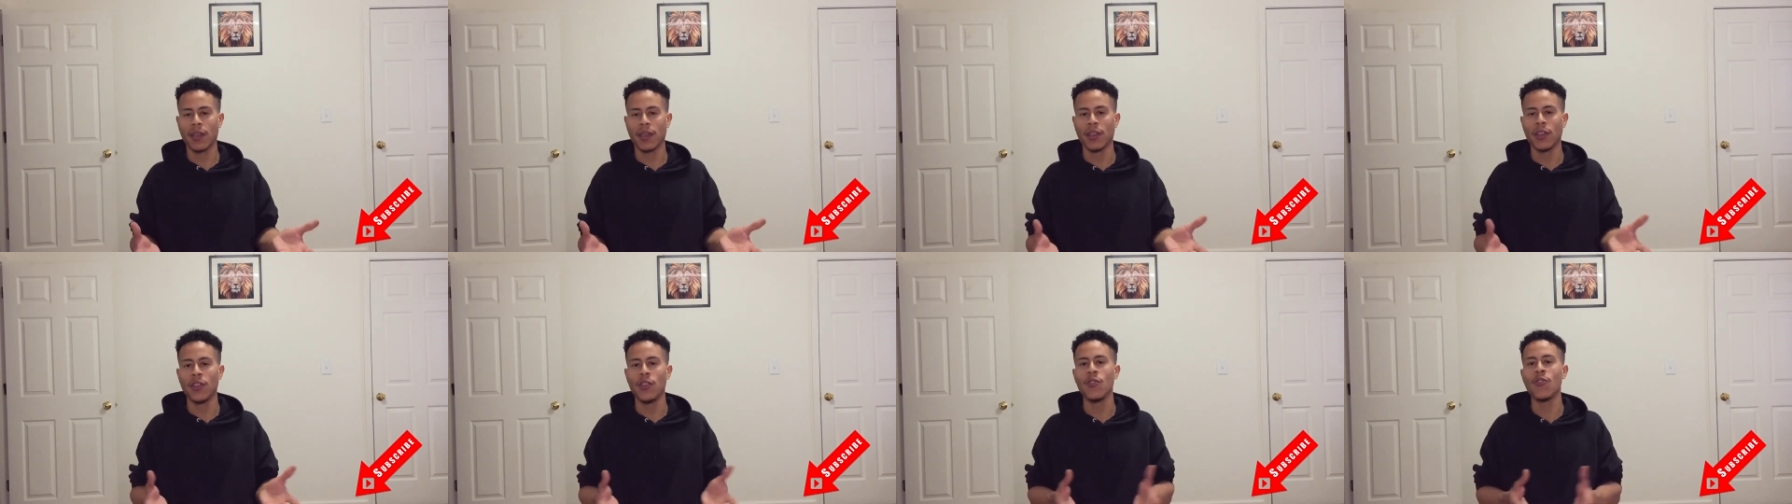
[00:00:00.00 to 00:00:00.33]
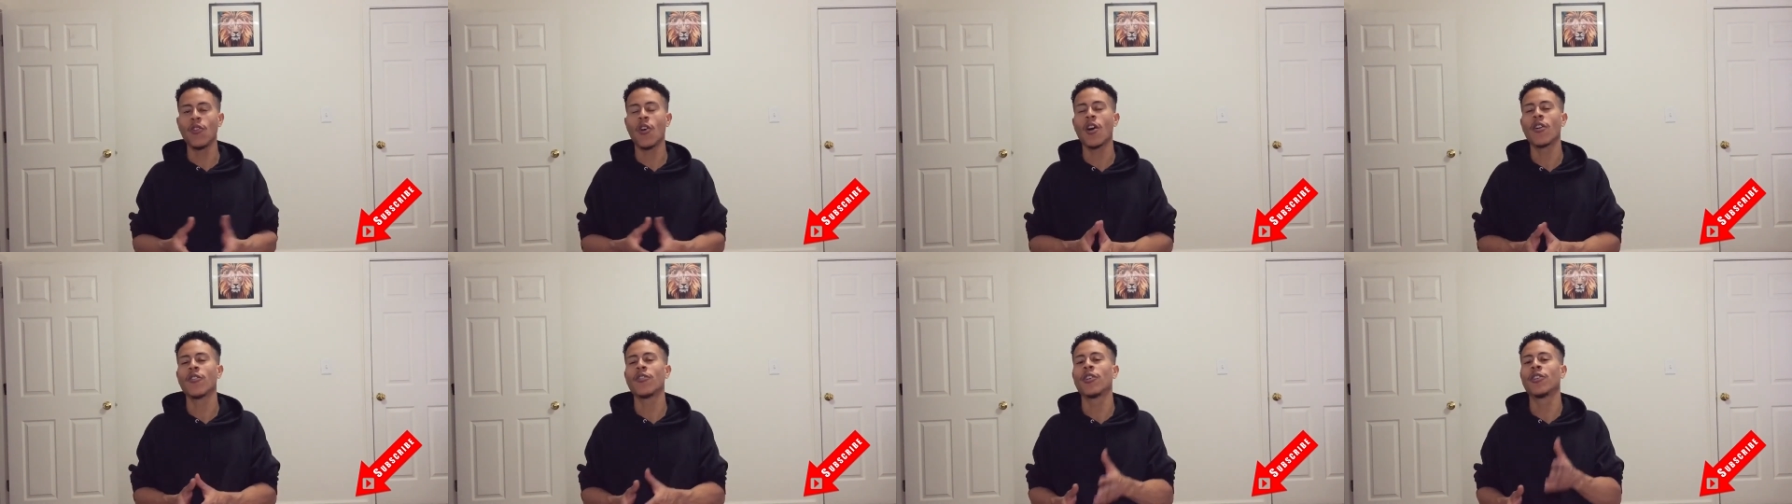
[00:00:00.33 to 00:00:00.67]

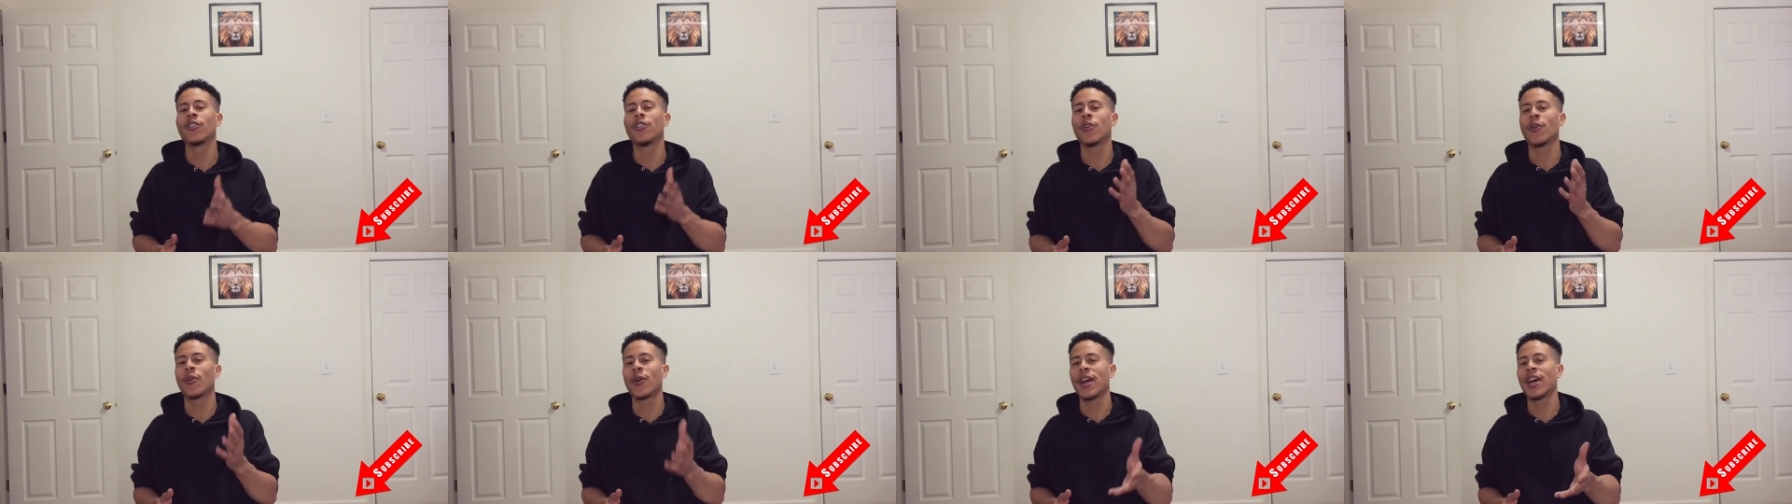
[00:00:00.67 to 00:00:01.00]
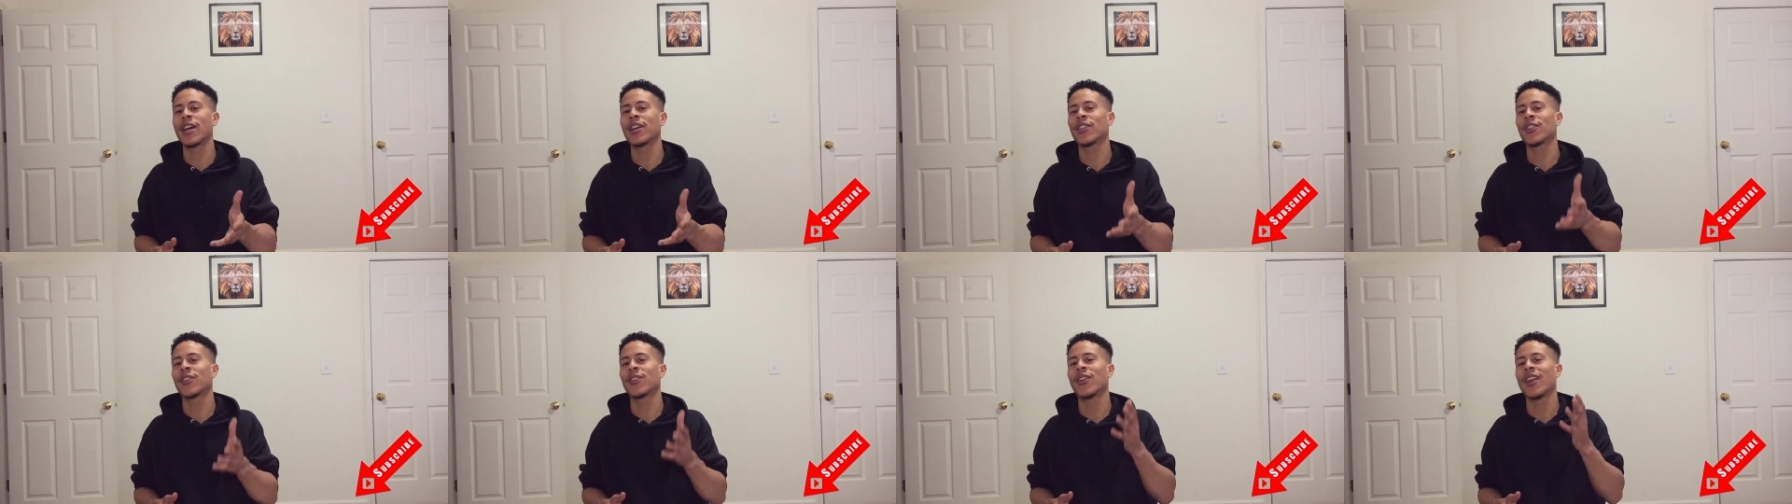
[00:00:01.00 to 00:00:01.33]
You are the
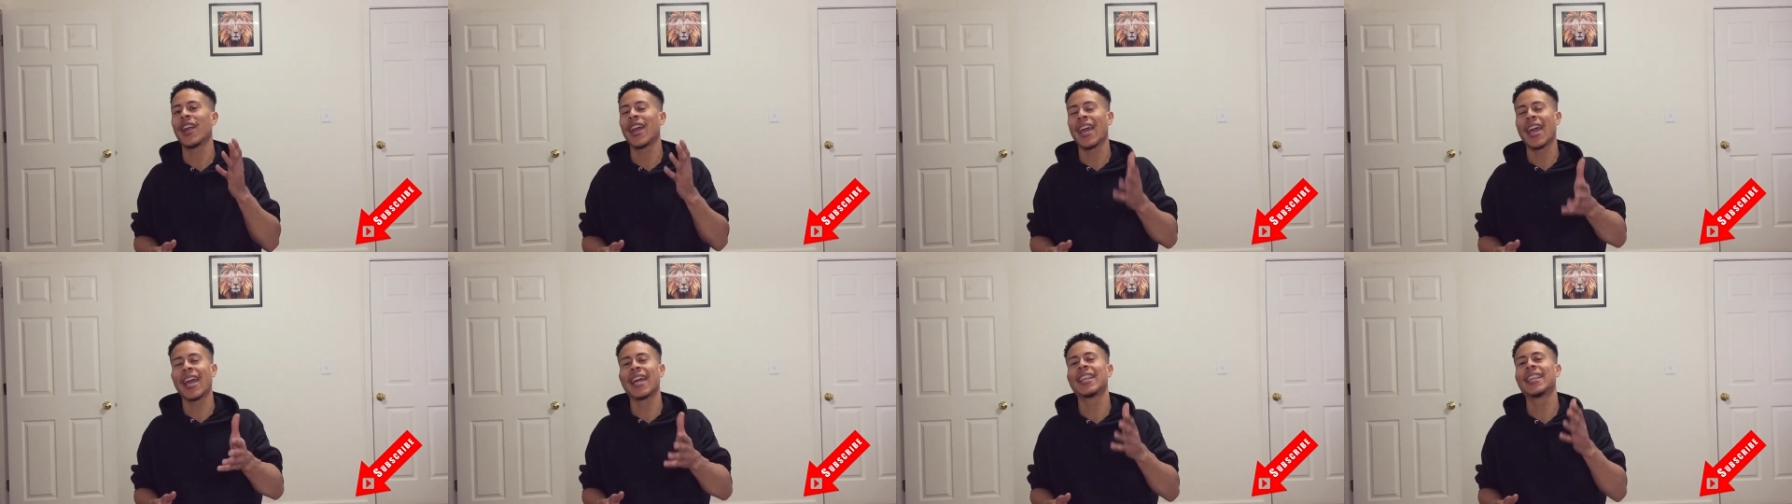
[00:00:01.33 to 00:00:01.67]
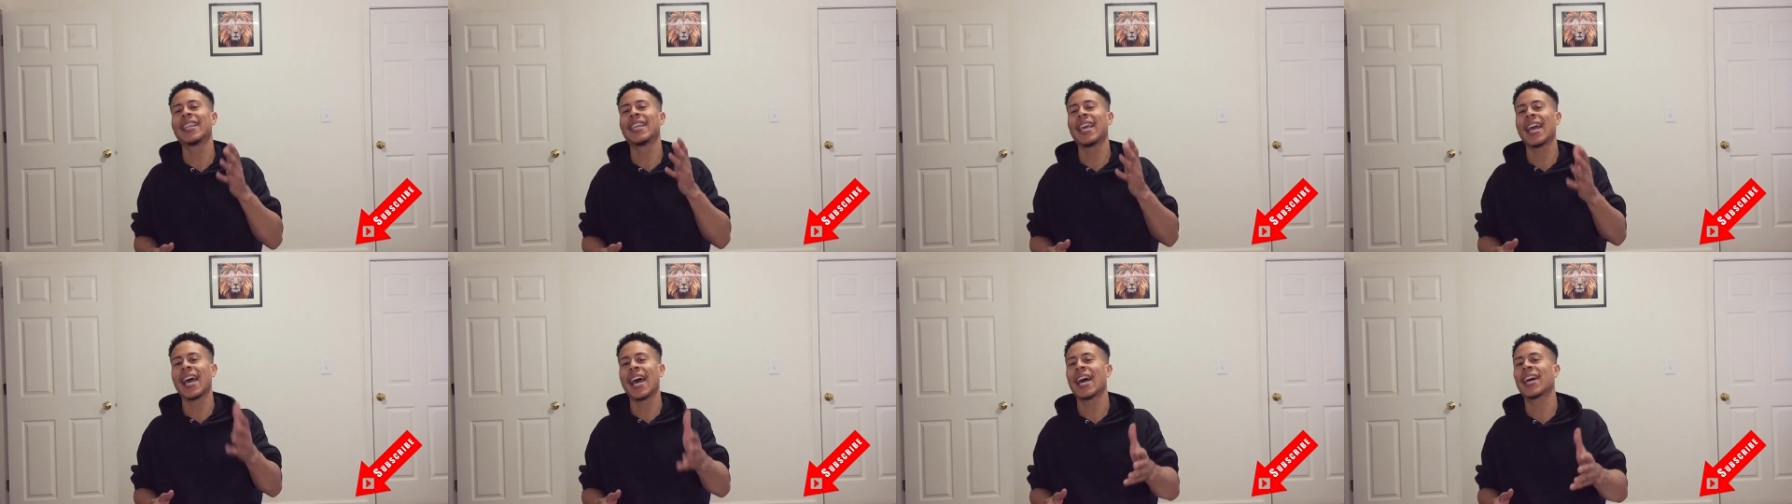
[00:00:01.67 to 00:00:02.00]
director and
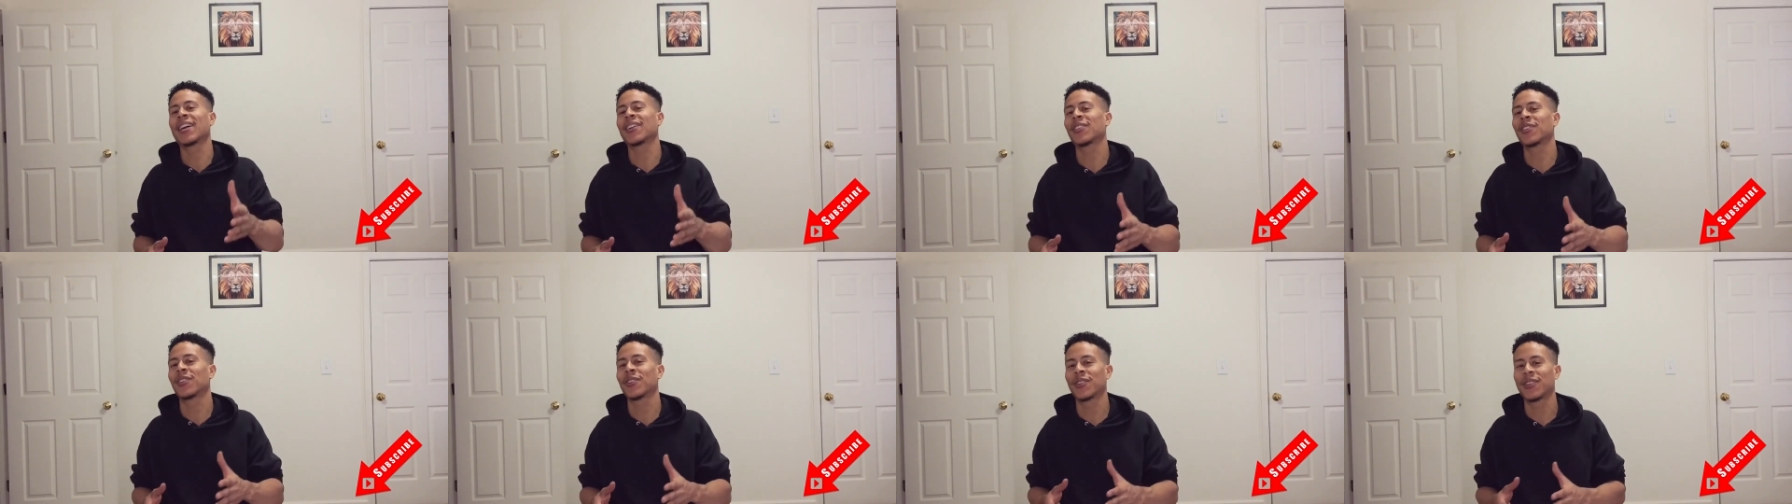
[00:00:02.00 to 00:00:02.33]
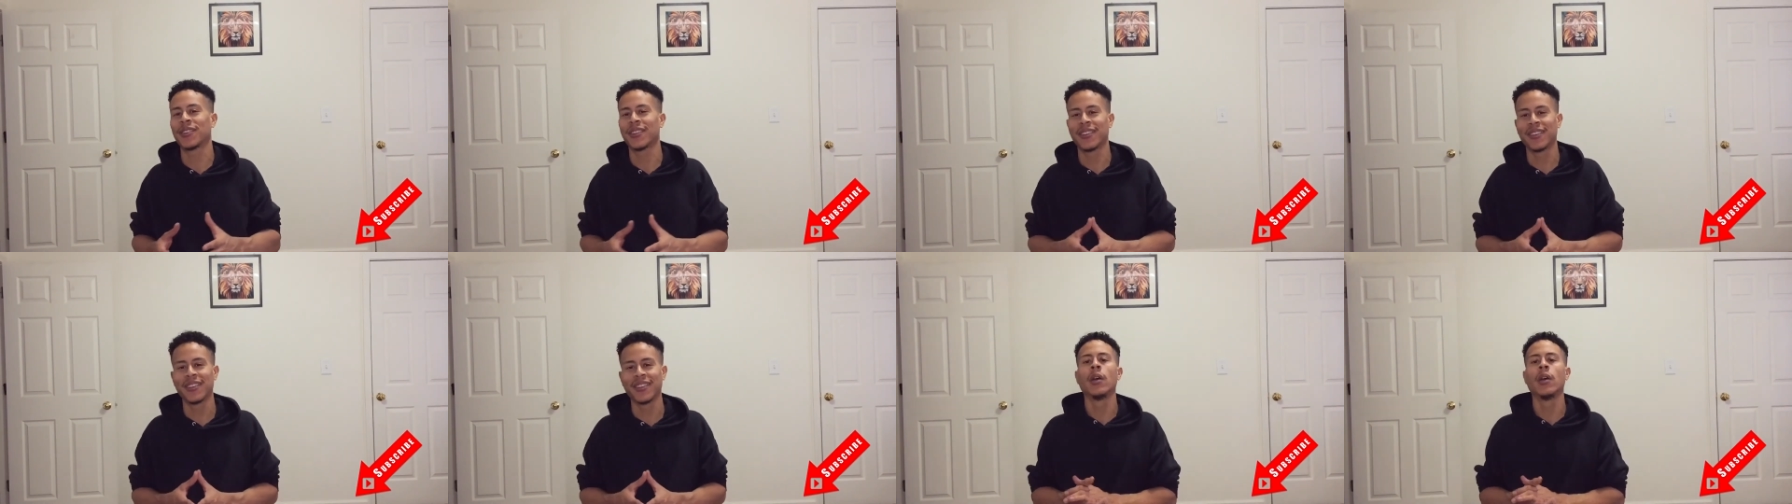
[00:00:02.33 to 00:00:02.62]
the actor.